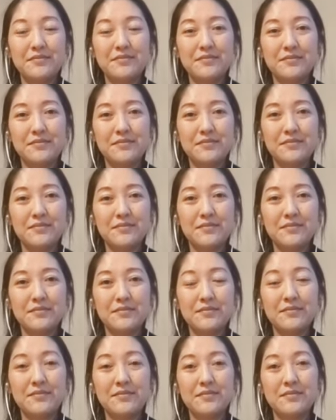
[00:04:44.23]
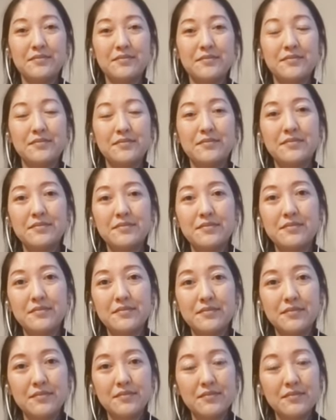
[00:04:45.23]

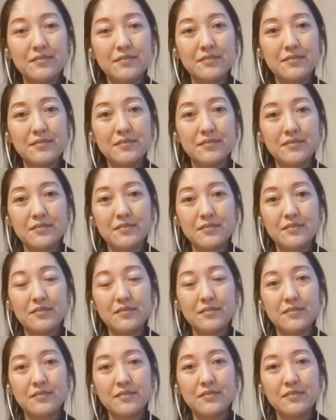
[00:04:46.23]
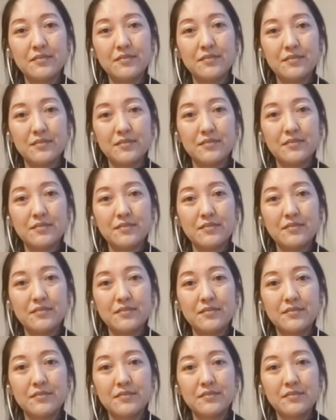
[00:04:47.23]

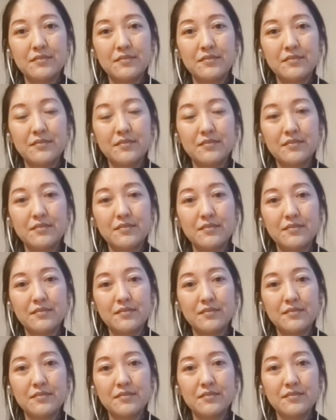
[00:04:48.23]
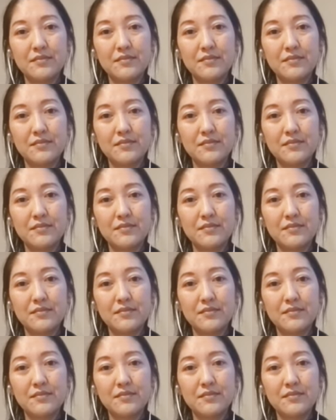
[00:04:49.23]
No words are spoken by the person on screen.